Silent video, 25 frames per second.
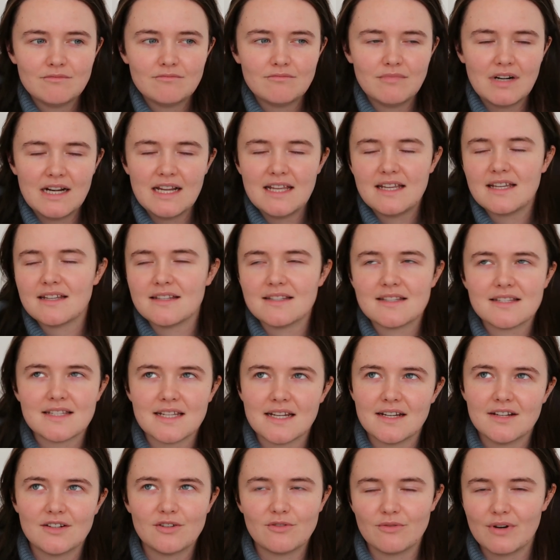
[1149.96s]
really
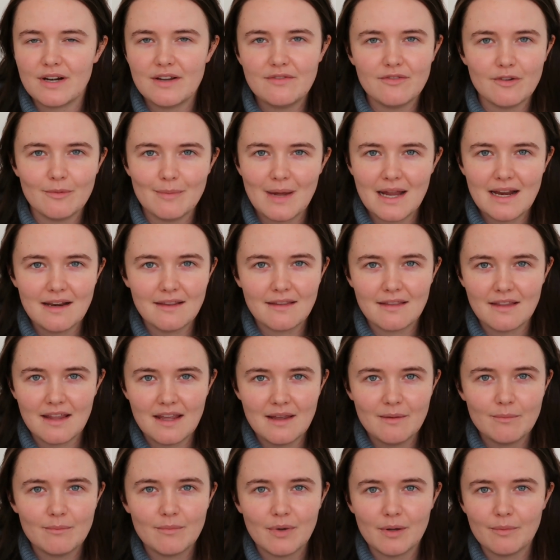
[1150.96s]
consider grief a main
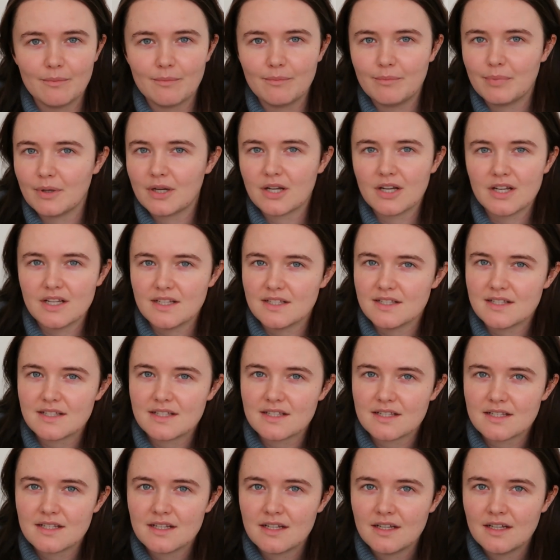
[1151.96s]
theme, but
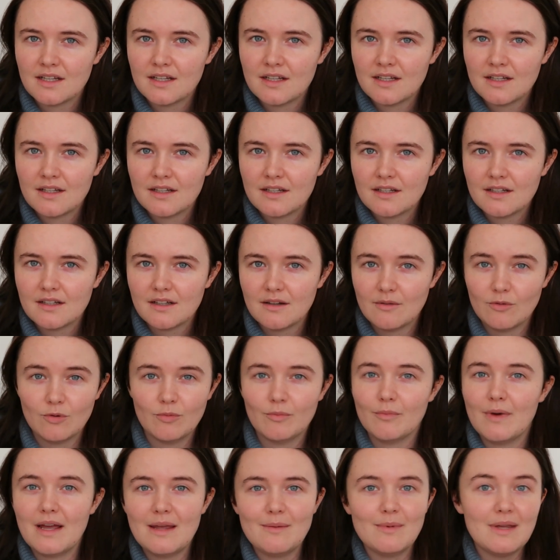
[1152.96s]
because,
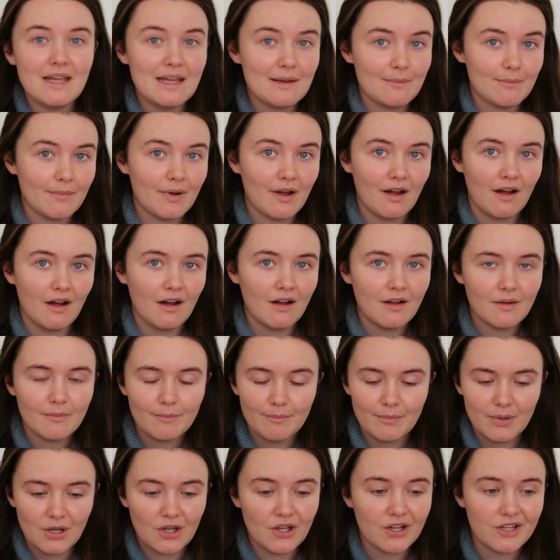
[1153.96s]
well, maybe in part
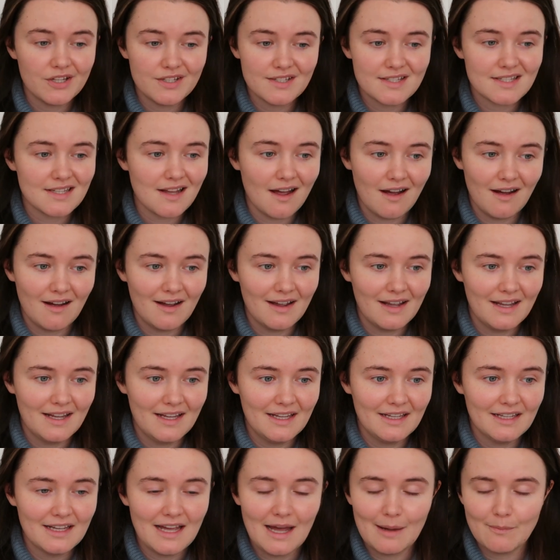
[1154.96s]
because
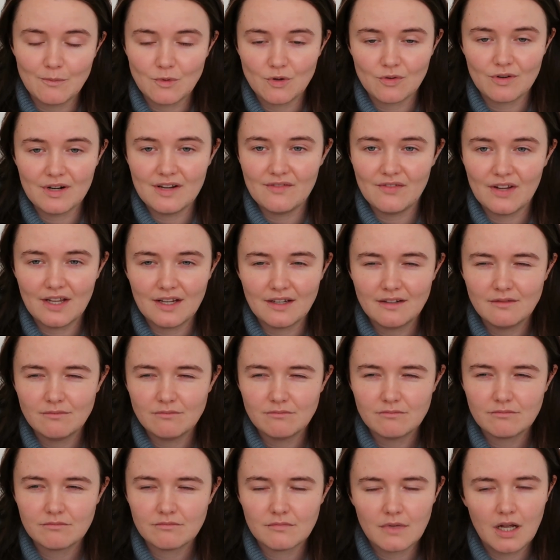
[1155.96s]
I am
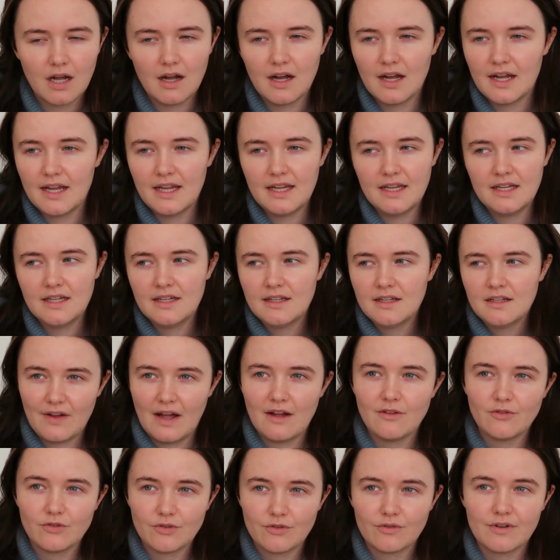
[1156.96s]
grieving, I
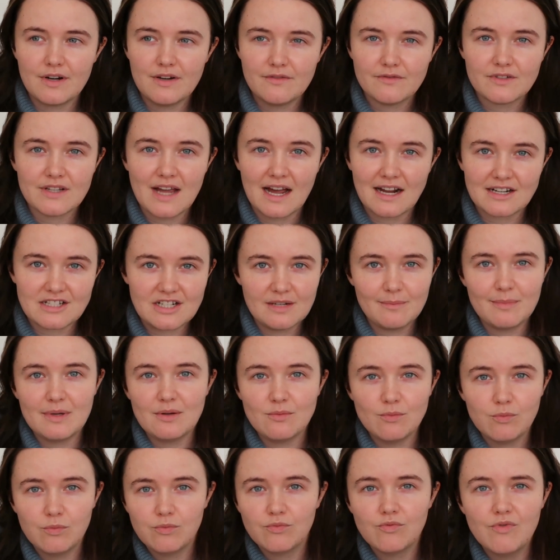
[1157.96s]
found grief to actually
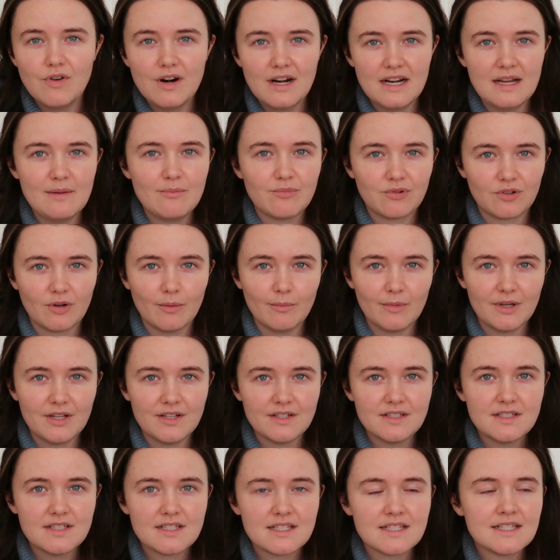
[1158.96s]
be really
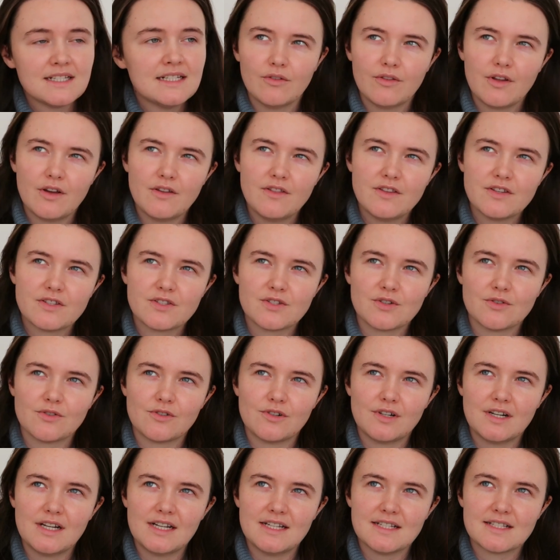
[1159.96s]
prominent. Although the
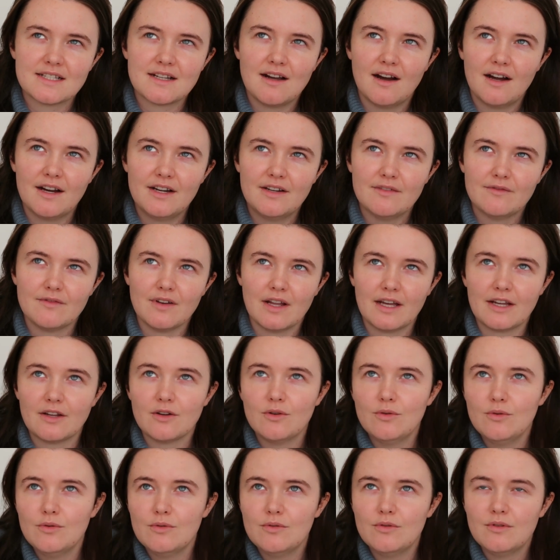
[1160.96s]
story is kind of
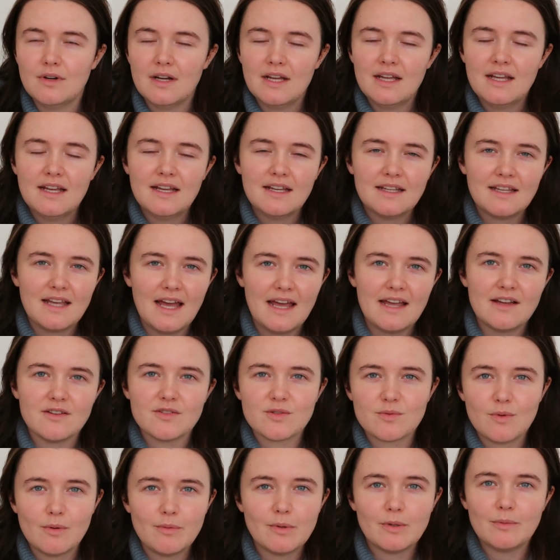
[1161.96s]
like, ooh,
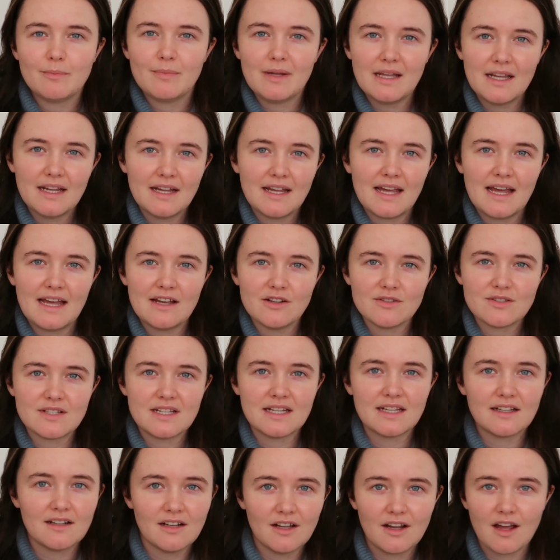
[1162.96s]
chaos woman being
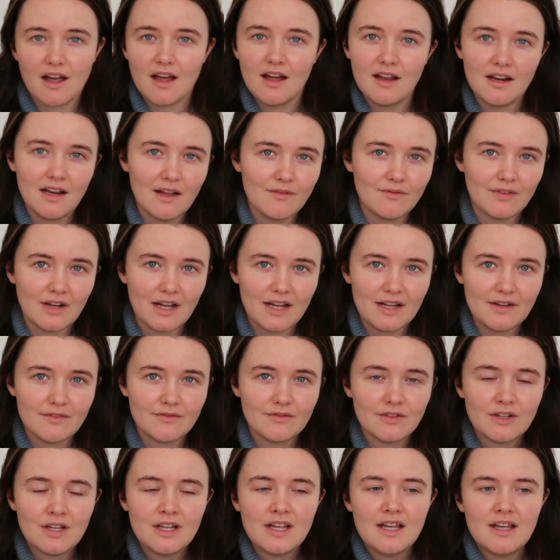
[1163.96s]
chaotic, look at her love
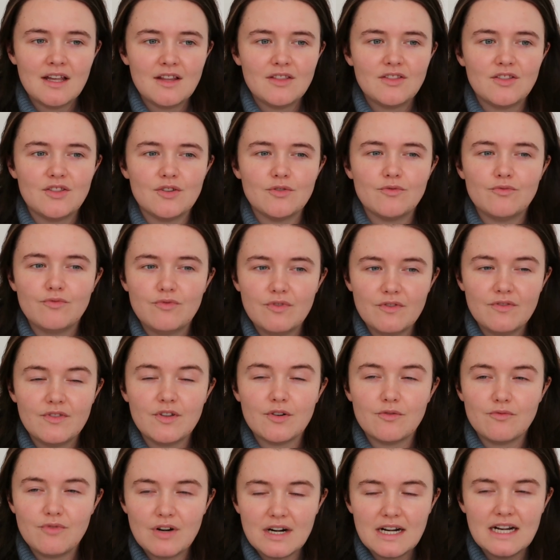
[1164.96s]
life, the
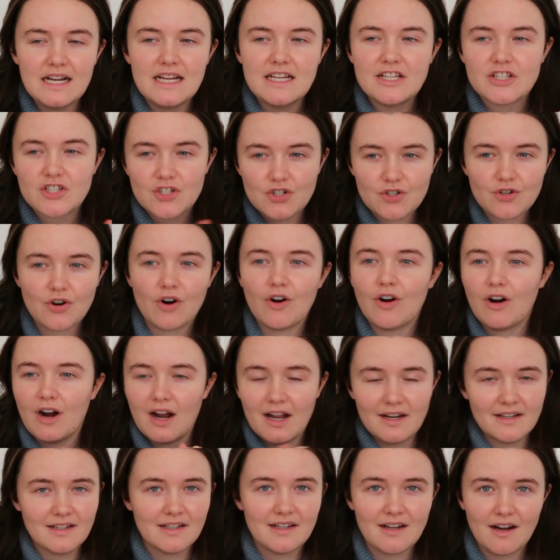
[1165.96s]
really strong
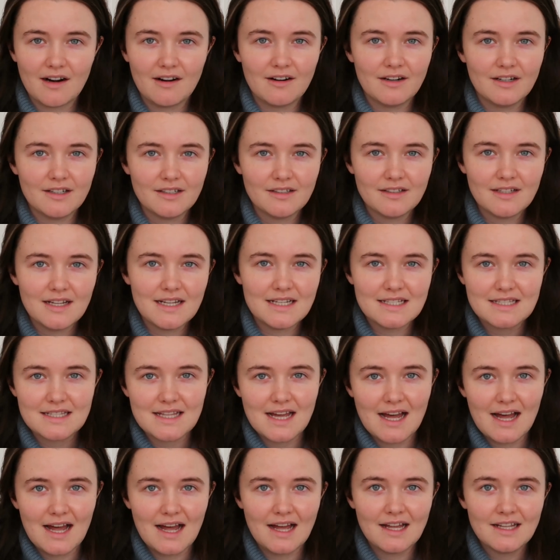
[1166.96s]
undercurrent is
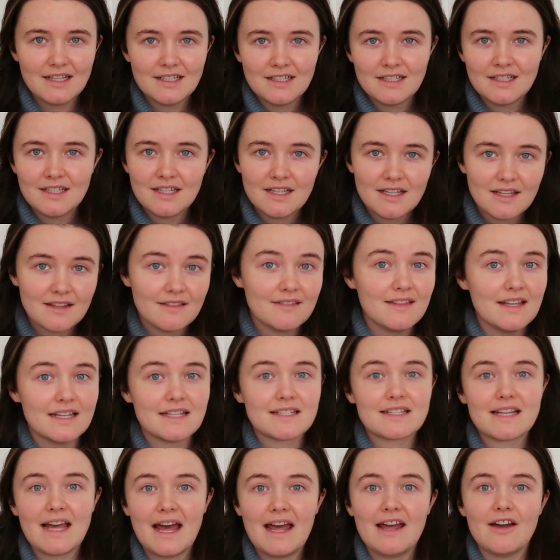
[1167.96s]
that
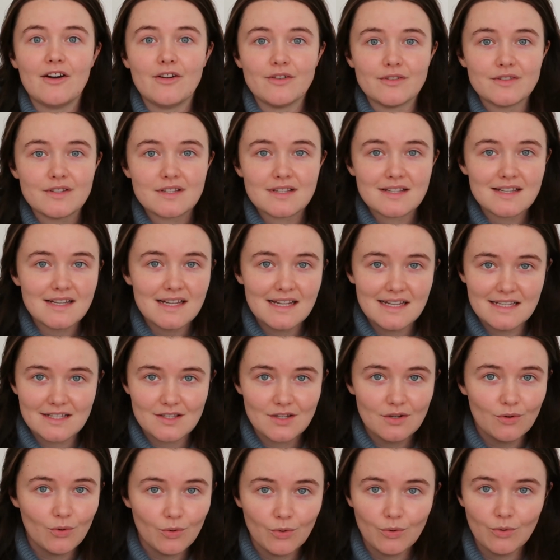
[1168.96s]
this chaos
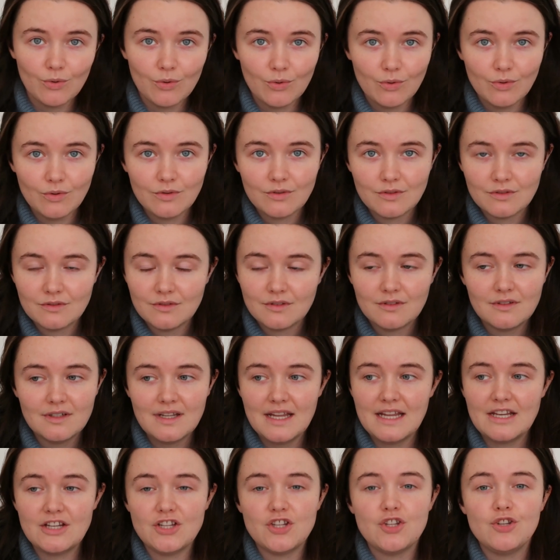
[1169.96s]
is all
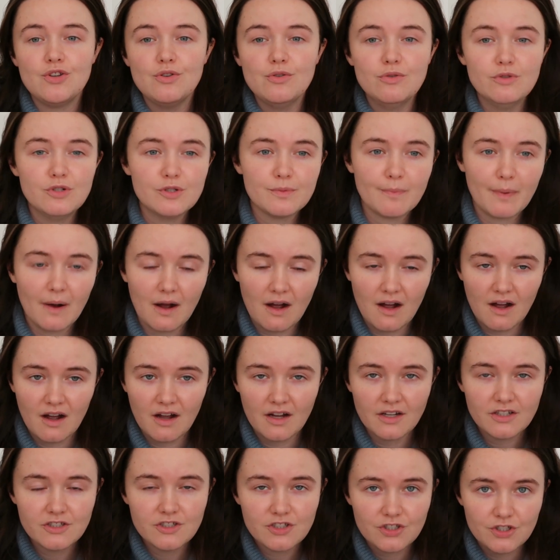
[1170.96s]
in huge
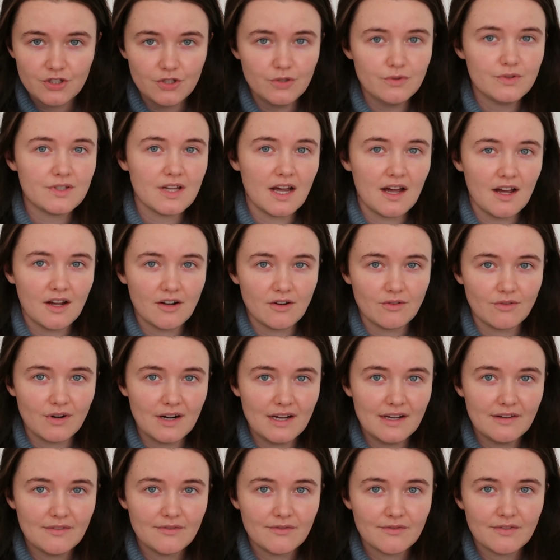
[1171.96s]
part due to her
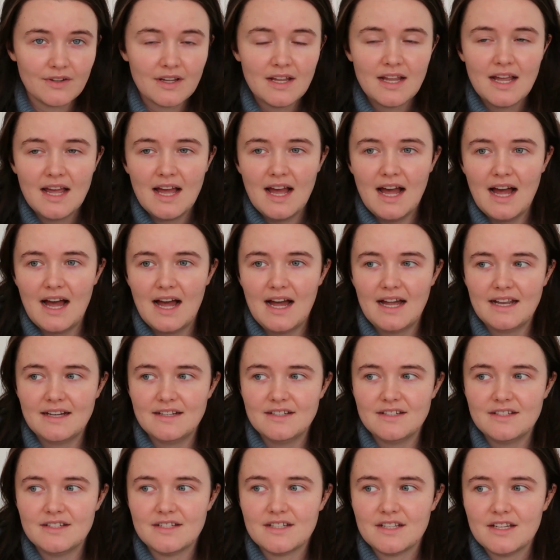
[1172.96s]
grief.
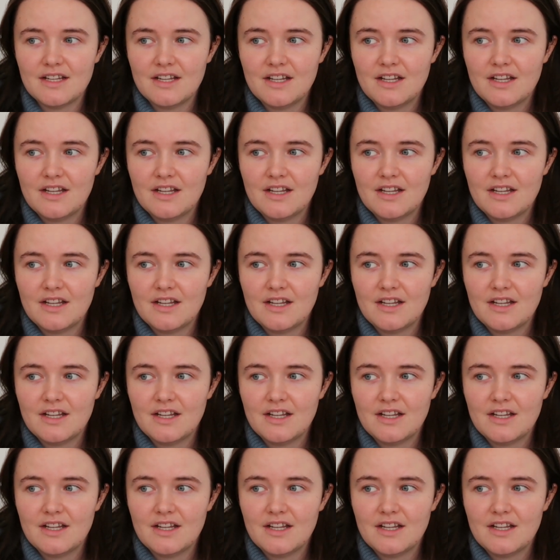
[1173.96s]
And